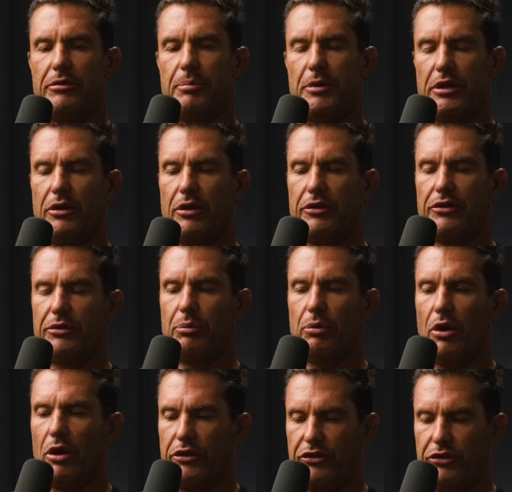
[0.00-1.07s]
because
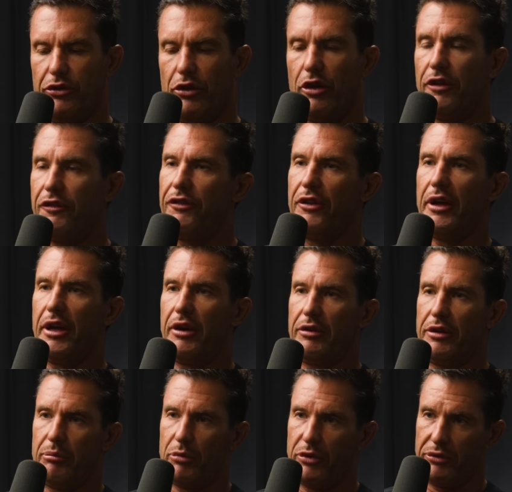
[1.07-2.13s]
I surfed there
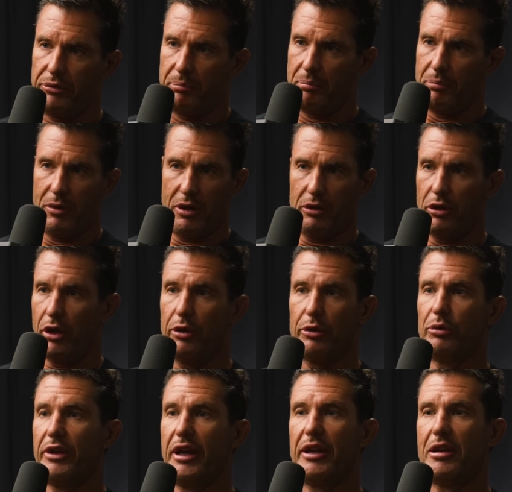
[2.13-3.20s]
and was a
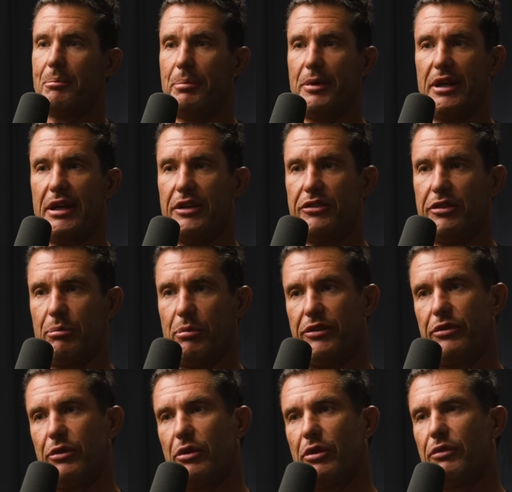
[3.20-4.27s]
local down the beach, and
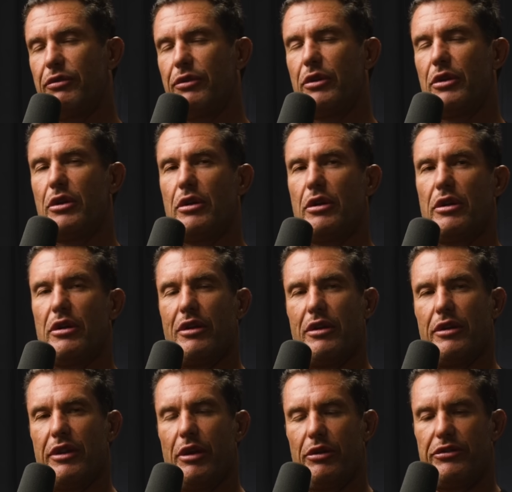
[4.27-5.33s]

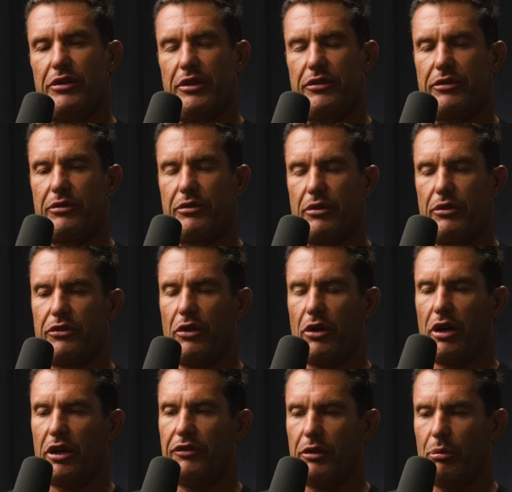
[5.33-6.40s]
there was this
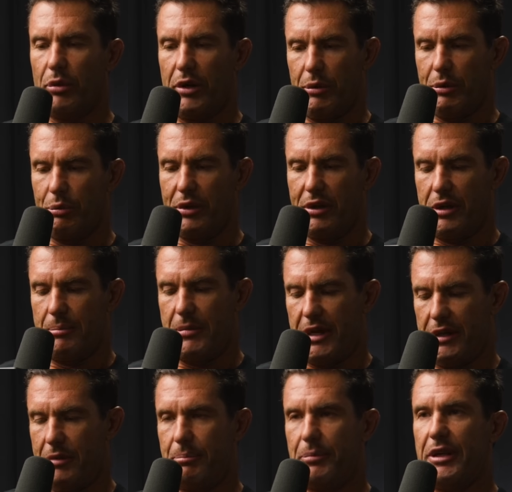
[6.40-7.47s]
side of it where we wanted to
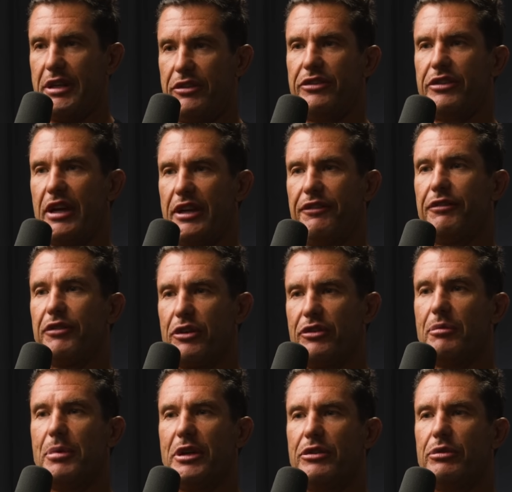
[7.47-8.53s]
make the beach safe because
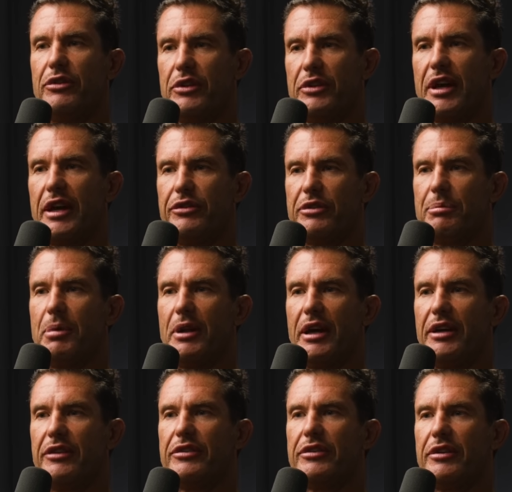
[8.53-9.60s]
the beach was a dangerous
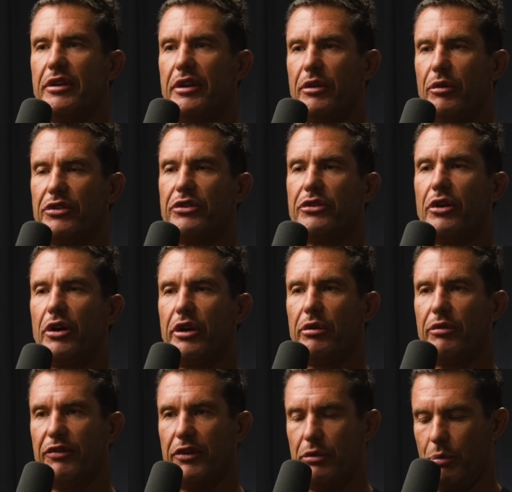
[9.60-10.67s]
place. And there was a side
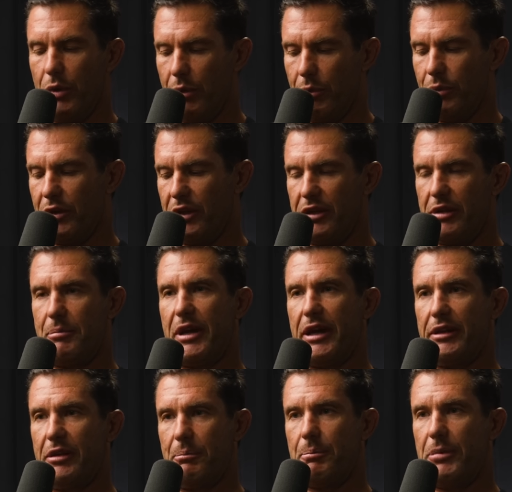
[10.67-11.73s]
of it where we wanted to
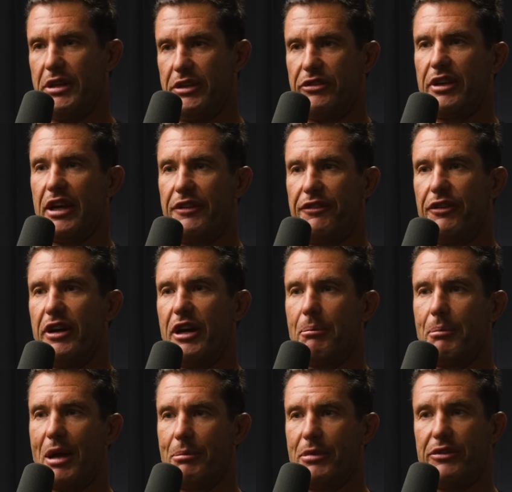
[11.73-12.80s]
make the beach safe for our
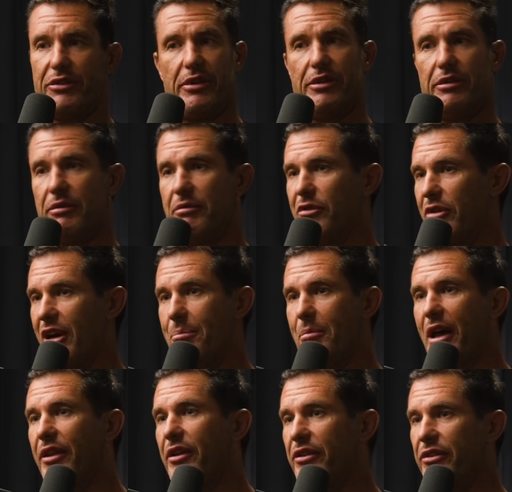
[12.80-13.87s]
mums and
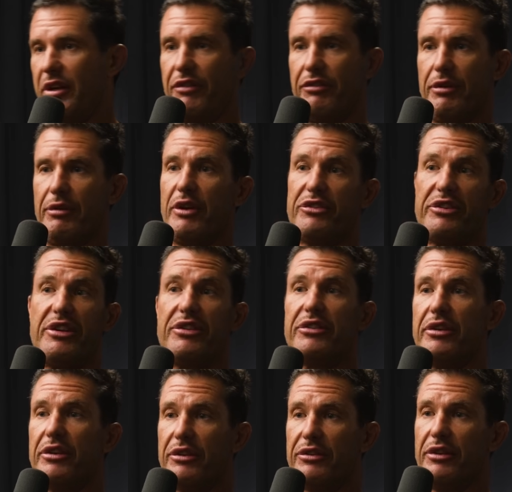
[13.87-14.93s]
grandmothers and everywhere,
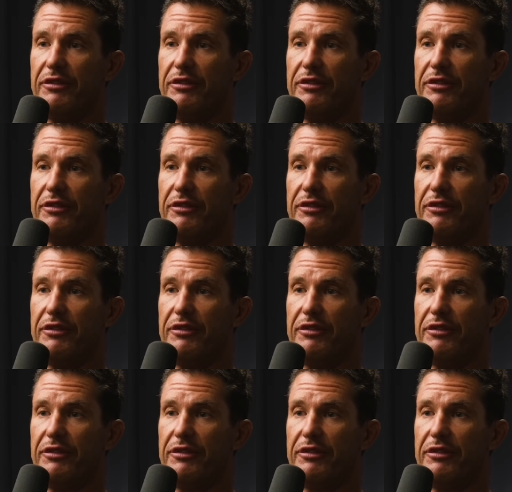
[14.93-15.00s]
sisters and